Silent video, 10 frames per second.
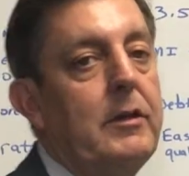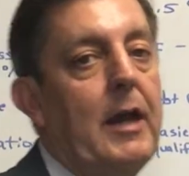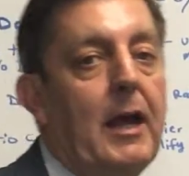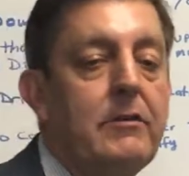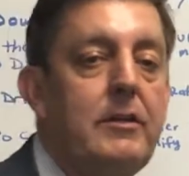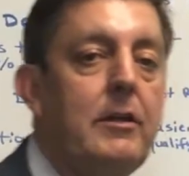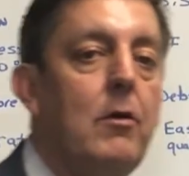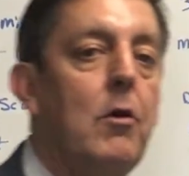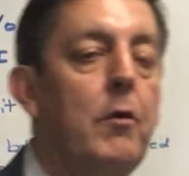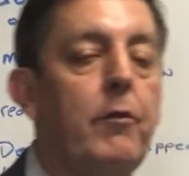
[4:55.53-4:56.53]
You can actually
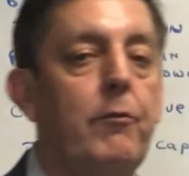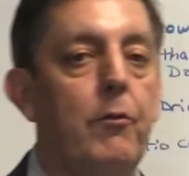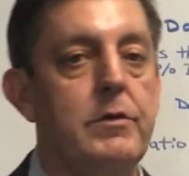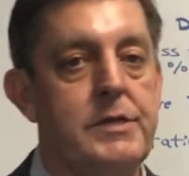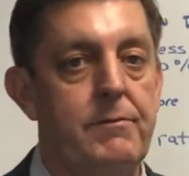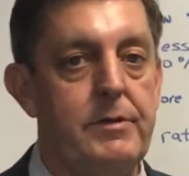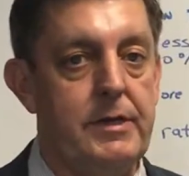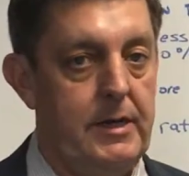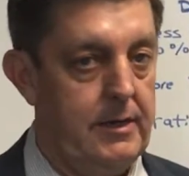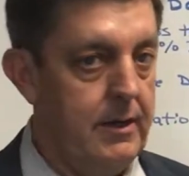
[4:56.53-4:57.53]
go over
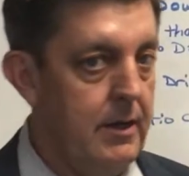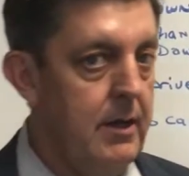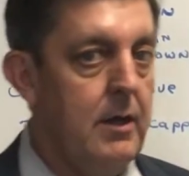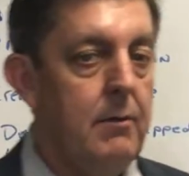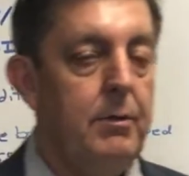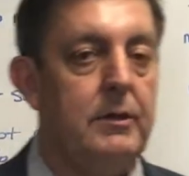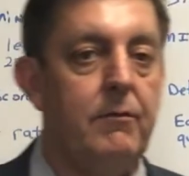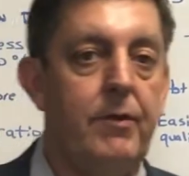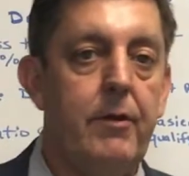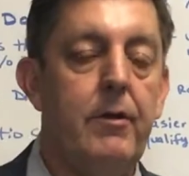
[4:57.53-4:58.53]
417, but
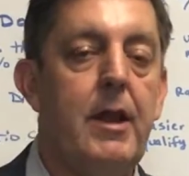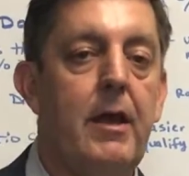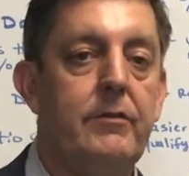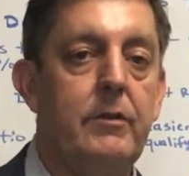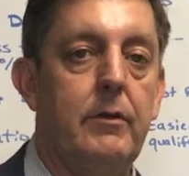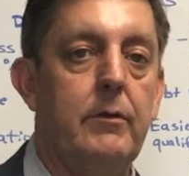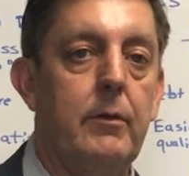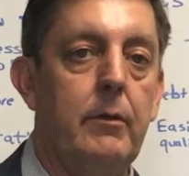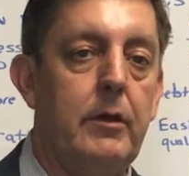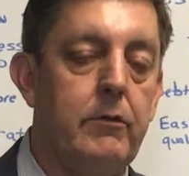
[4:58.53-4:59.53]
the veteran has to
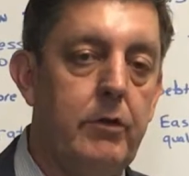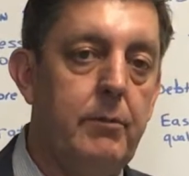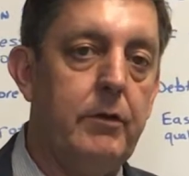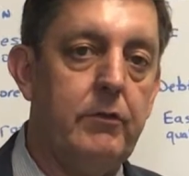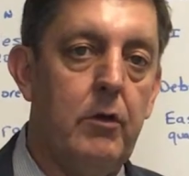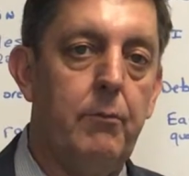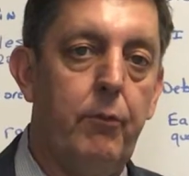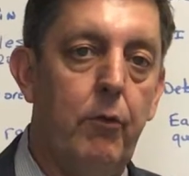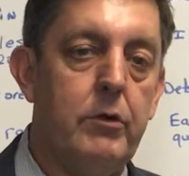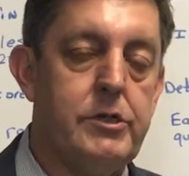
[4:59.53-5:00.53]
contribute a certain
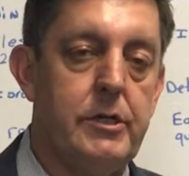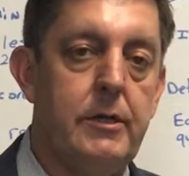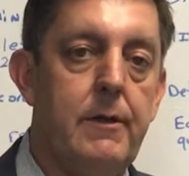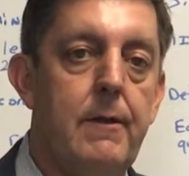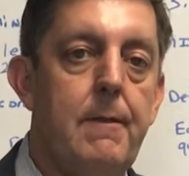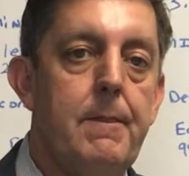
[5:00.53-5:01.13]
portion